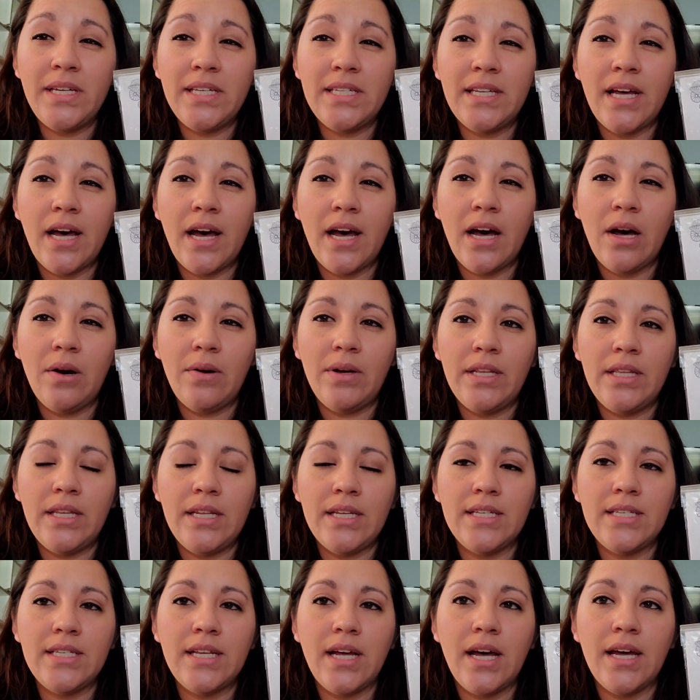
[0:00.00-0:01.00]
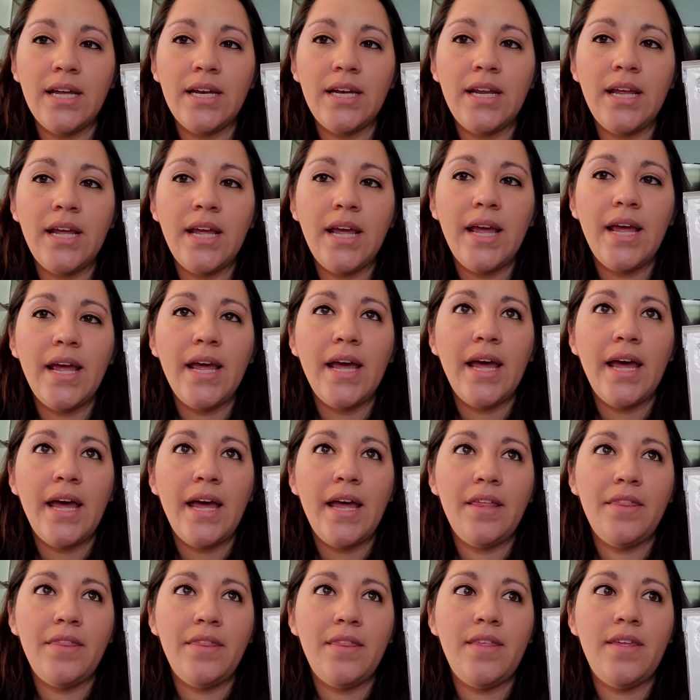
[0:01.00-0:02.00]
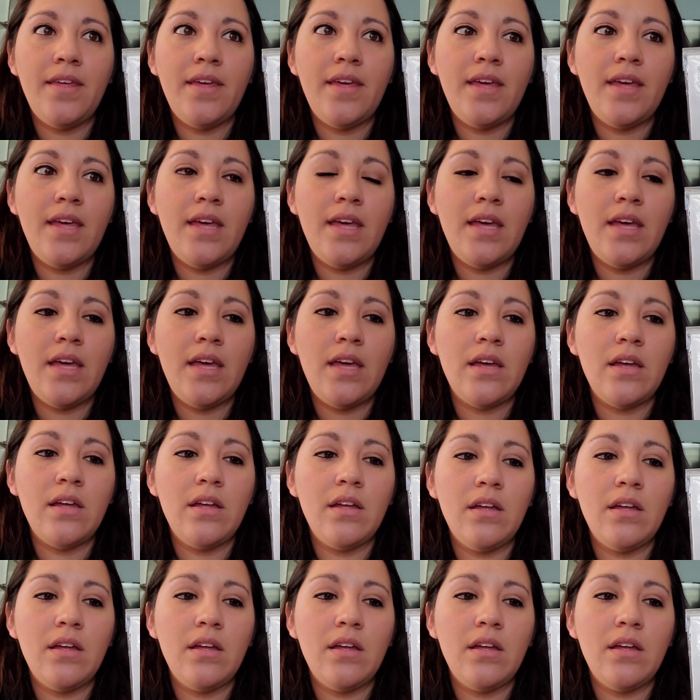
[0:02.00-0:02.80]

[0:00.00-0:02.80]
sat out in the sun, and the